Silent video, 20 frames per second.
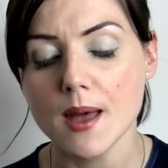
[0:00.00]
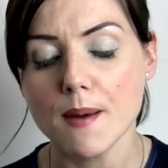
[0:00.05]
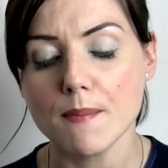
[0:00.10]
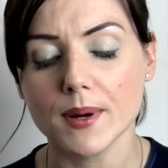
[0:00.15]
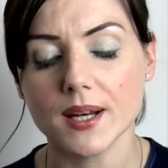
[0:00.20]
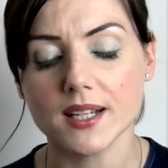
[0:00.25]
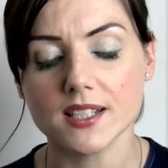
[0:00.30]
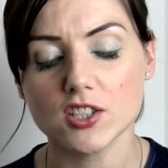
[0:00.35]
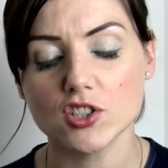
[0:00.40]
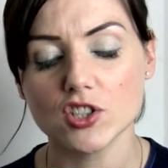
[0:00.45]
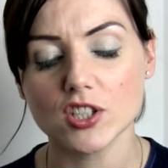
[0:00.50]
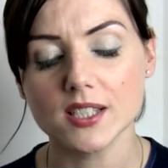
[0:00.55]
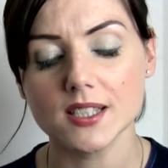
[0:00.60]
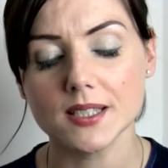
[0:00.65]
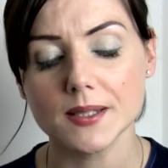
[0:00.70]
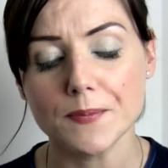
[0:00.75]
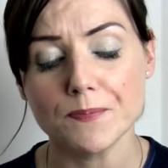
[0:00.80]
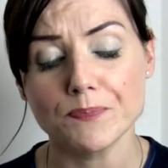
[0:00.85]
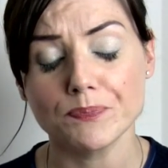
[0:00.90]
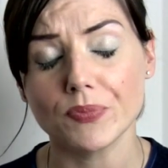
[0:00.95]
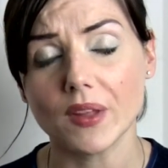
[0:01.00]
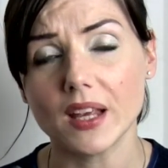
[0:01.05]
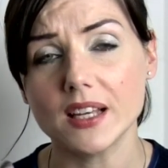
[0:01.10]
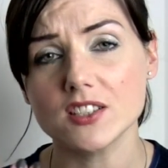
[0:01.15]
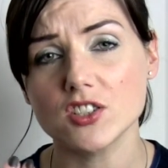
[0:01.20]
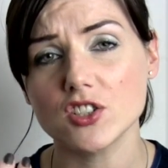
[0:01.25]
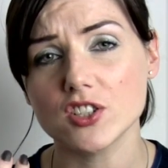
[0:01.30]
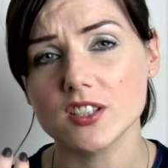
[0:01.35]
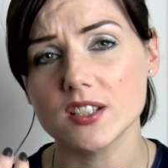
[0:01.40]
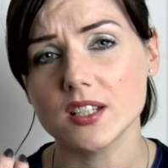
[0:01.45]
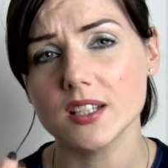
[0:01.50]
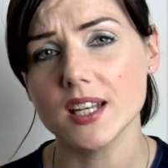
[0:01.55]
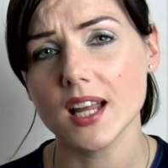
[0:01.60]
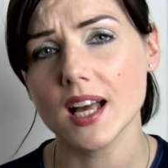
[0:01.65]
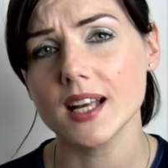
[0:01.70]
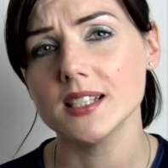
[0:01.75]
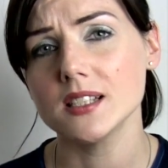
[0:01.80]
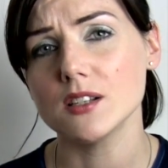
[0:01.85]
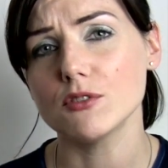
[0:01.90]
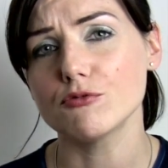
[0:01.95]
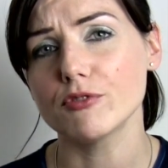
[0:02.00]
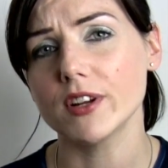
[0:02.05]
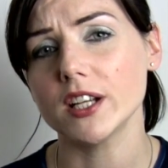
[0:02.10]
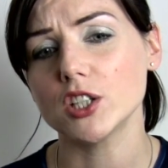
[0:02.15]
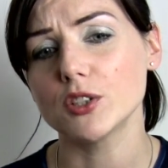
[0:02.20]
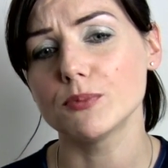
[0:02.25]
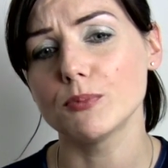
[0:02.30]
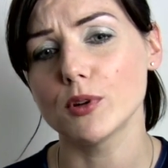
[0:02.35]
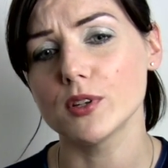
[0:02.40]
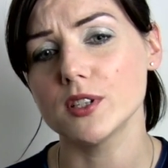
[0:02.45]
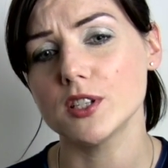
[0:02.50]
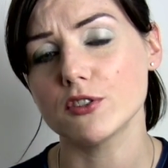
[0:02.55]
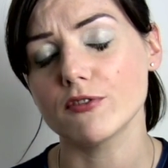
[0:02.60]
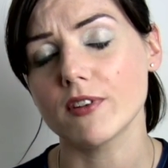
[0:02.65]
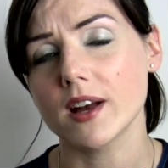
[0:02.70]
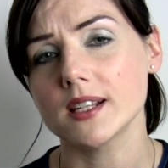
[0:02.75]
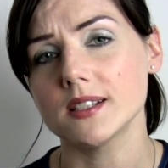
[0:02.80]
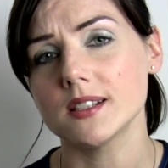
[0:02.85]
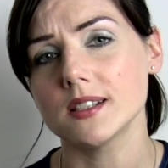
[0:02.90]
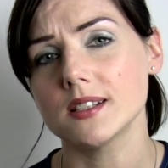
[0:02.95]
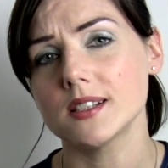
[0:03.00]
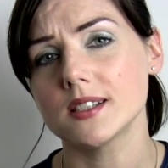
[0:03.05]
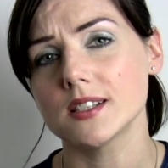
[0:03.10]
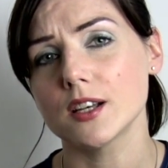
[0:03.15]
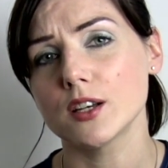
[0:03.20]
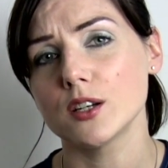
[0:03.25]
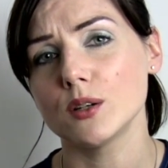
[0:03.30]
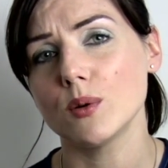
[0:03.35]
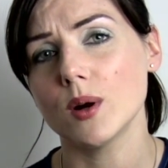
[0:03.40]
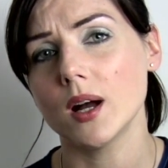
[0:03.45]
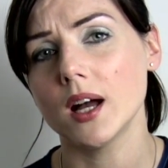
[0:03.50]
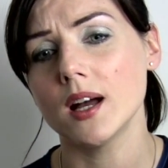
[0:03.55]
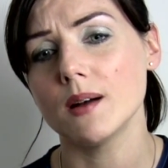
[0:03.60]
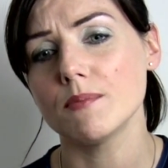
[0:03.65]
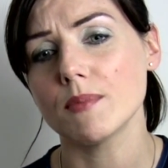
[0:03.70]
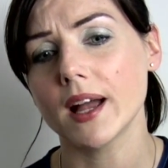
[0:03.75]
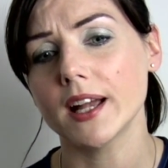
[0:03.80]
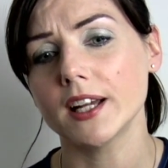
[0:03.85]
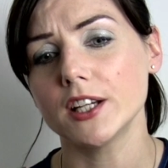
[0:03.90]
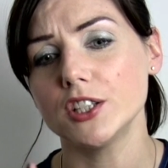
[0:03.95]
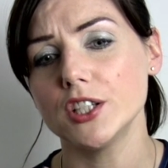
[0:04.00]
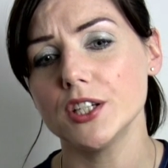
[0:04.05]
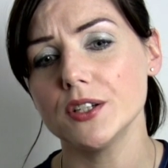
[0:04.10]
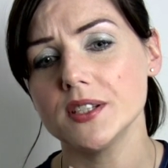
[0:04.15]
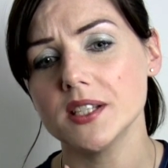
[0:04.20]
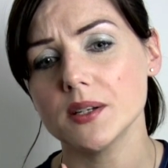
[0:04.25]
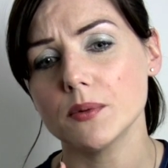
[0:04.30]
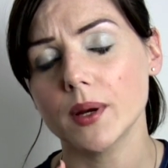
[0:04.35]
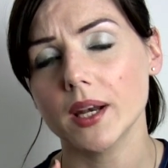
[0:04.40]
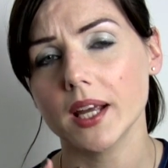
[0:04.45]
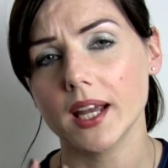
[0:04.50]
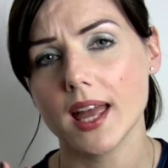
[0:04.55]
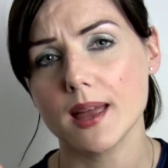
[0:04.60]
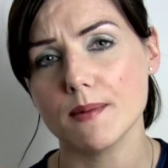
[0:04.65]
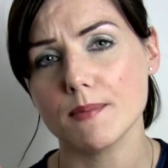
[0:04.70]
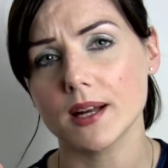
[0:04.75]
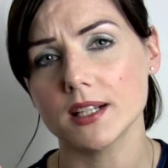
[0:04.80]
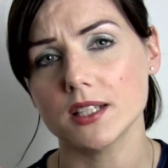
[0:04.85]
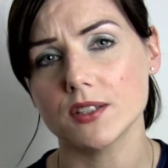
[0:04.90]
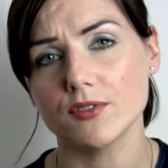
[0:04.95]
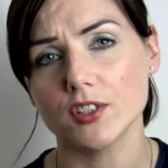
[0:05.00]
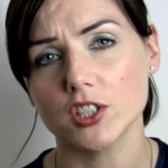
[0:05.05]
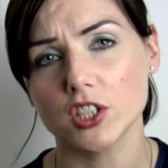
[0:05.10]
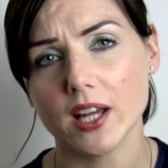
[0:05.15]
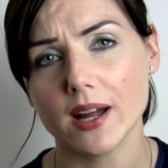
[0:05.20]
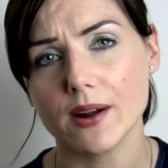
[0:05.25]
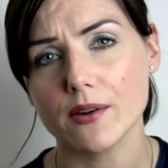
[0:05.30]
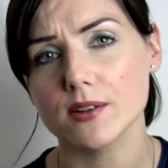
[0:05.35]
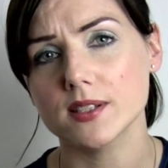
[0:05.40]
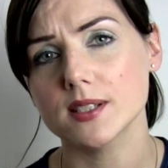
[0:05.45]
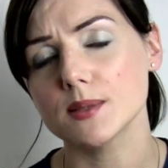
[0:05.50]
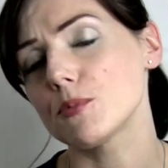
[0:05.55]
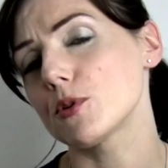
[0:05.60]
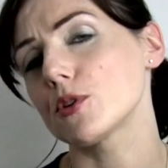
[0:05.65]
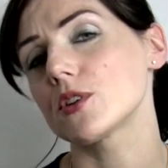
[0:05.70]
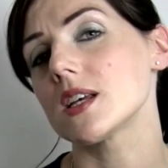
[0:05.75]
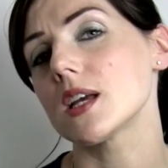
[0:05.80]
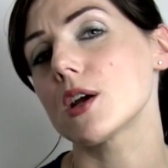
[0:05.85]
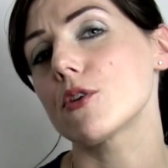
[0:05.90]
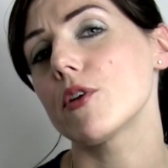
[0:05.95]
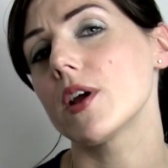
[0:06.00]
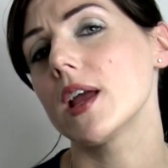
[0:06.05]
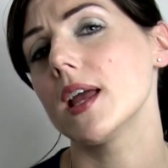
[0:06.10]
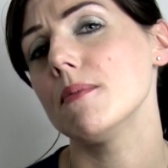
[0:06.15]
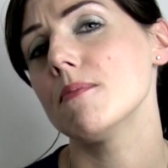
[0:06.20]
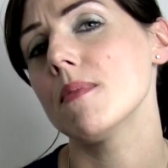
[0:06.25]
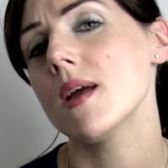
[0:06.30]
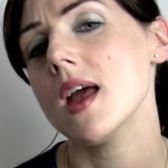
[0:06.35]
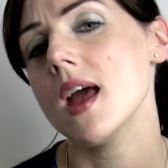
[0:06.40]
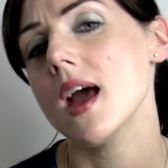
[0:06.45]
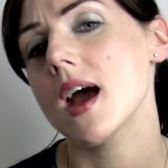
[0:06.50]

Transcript: But it's just a nice rich moisturiser, so I could use it when I came out of the shower as a body cream,